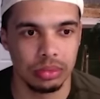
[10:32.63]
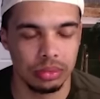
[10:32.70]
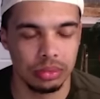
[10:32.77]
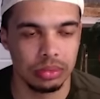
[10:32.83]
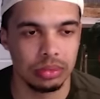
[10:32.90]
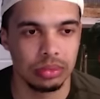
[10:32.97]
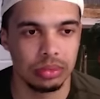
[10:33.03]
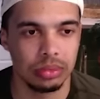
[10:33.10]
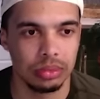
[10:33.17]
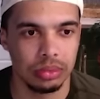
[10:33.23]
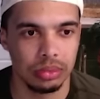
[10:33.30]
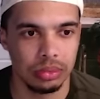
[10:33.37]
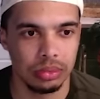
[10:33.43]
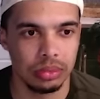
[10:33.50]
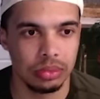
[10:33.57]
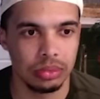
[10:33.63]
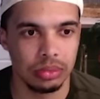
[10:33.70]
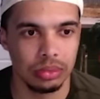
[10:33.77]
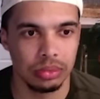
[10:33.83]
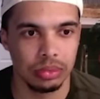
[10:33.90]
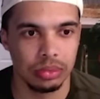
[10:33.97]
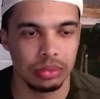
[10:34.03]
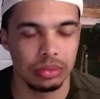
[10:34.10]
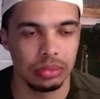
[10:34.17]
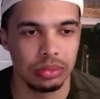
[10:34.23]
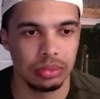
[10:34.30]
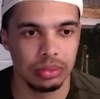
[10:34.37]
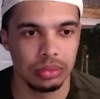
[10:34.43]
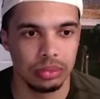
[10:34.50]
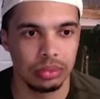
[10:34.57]

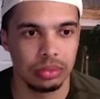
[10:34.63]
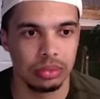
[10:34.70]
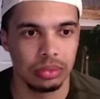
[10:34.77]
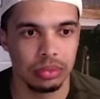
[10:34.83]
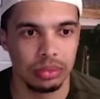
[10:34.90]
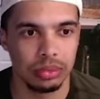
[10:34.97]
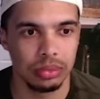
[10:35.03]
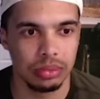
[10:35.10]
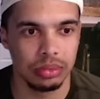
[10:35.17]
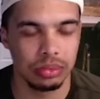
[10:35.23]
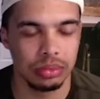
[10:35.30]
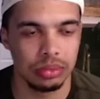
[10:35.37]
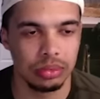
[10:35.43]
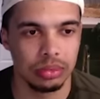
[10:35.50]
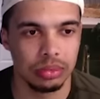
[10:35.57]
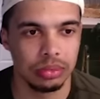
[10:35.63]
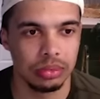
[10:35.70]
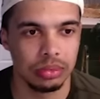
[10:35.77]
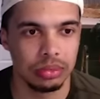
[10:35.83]
[no speech]